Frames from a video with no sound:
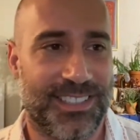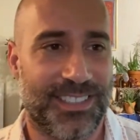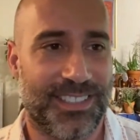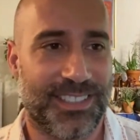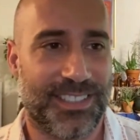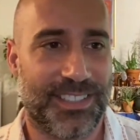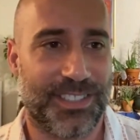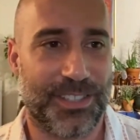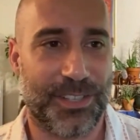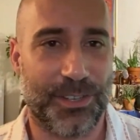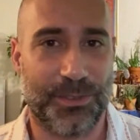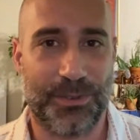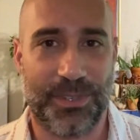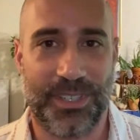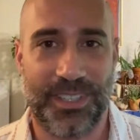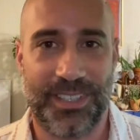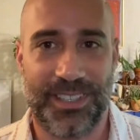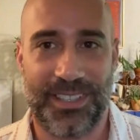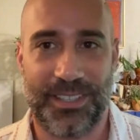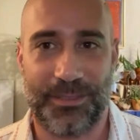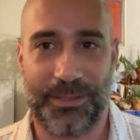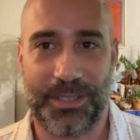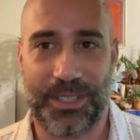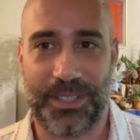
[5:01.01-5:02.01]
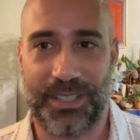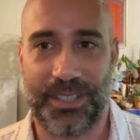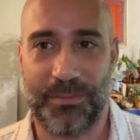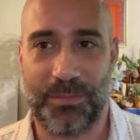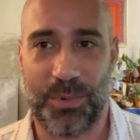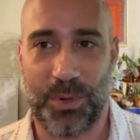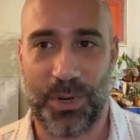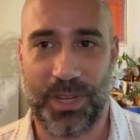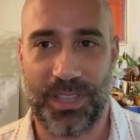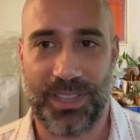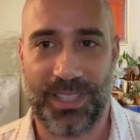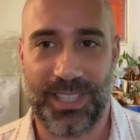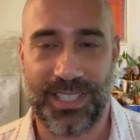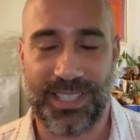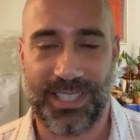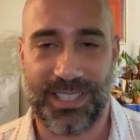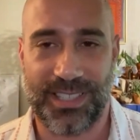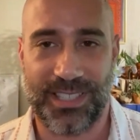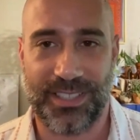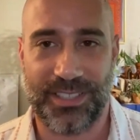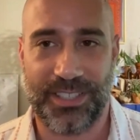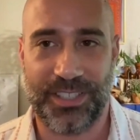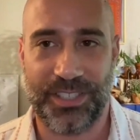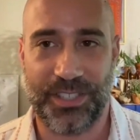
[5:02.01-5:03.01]
So that was an important lesson
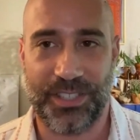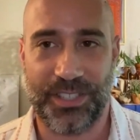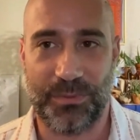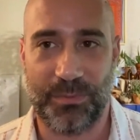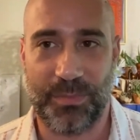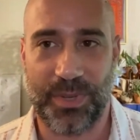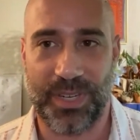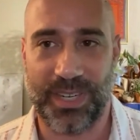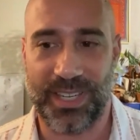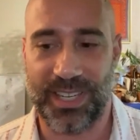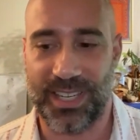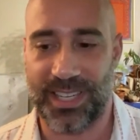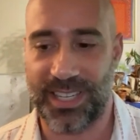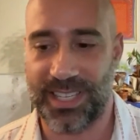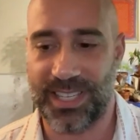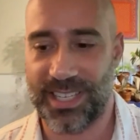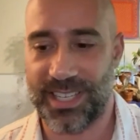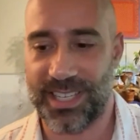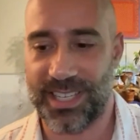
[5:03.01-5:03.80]
there too. But